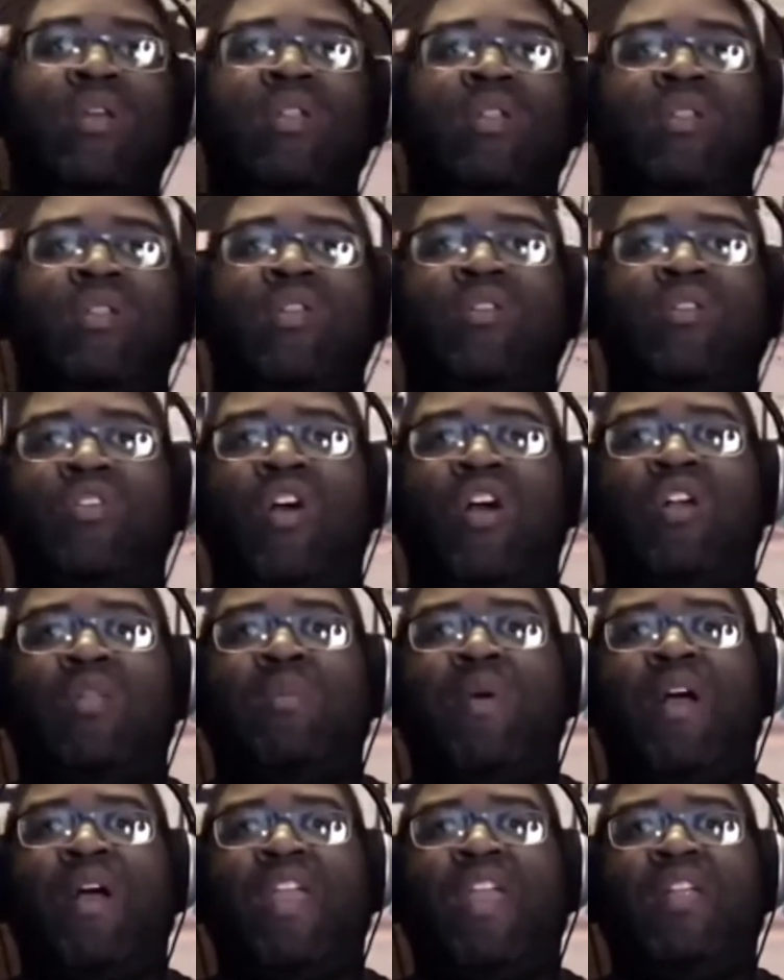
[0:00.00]
They're talking
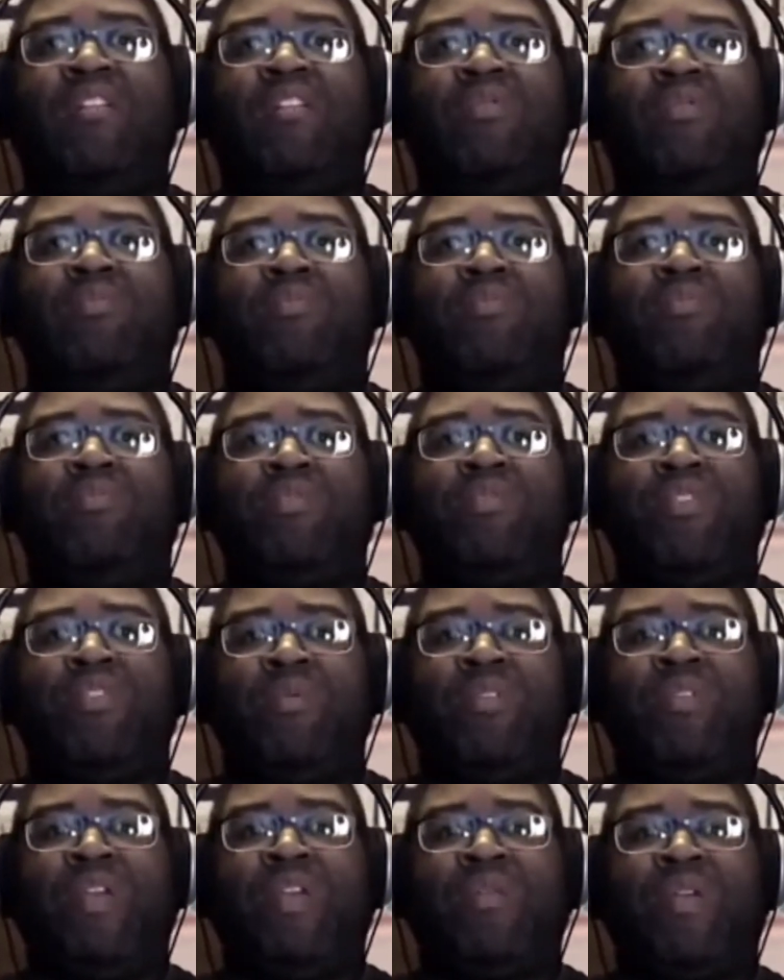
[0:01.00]
about some of
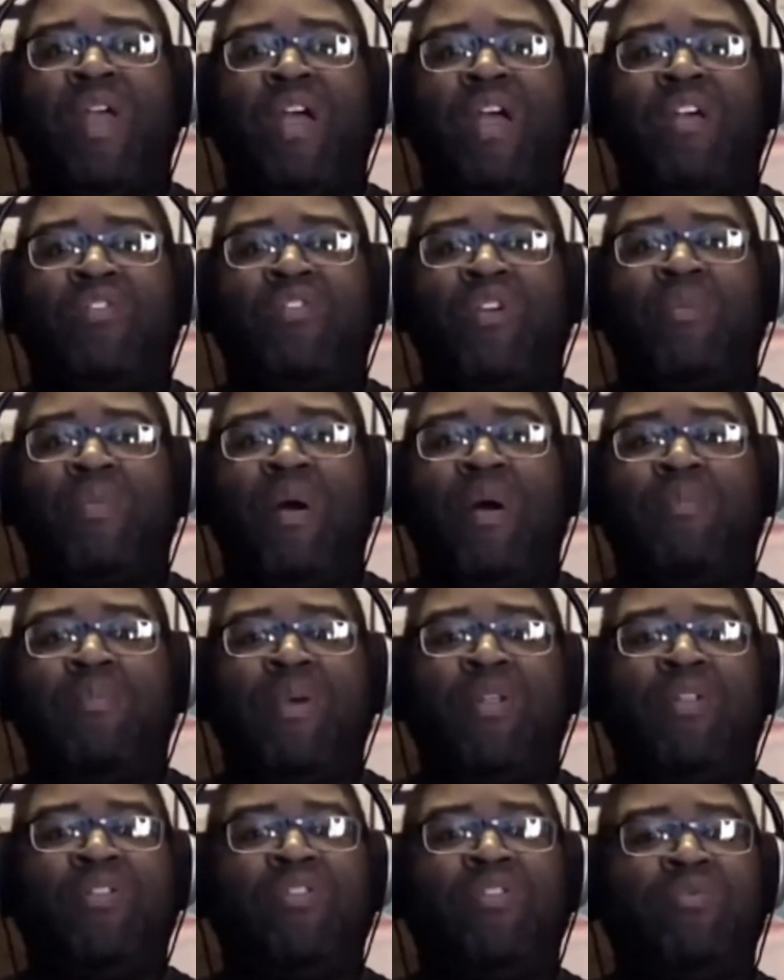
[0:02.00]
the same guys are talking about
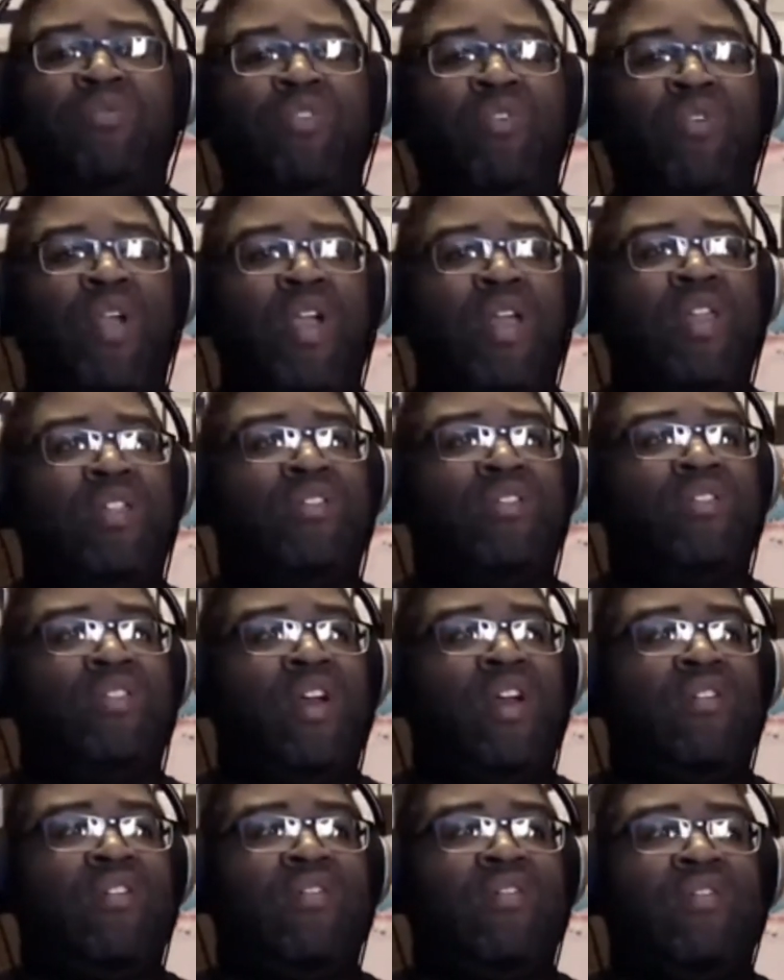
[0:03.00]
building some terrain and
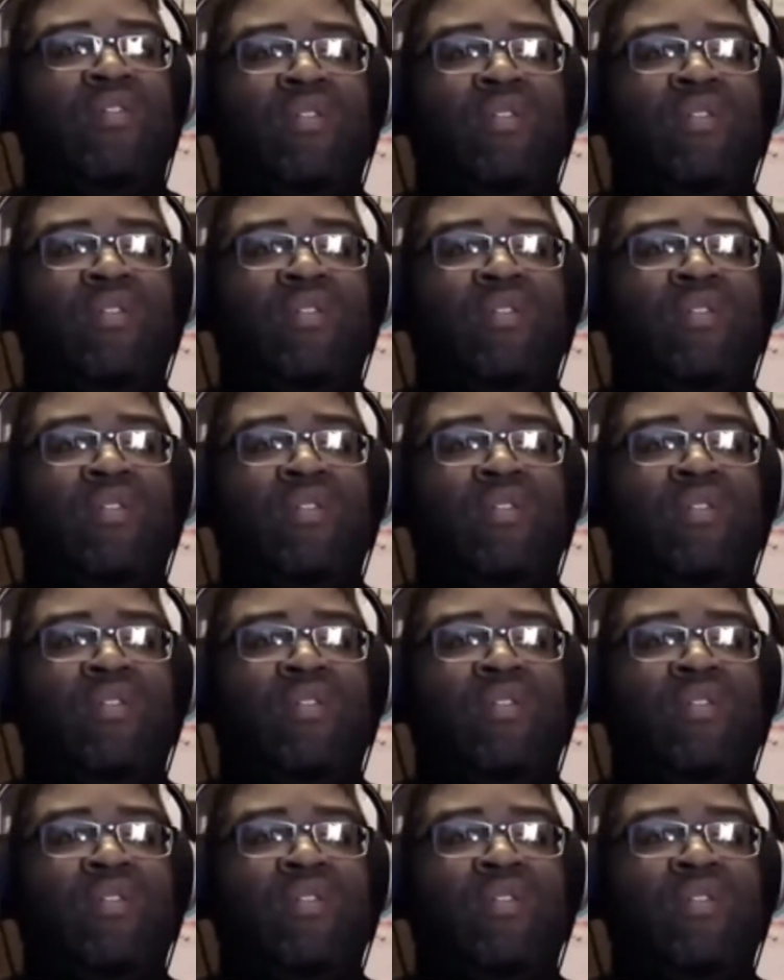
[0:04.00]
stuff.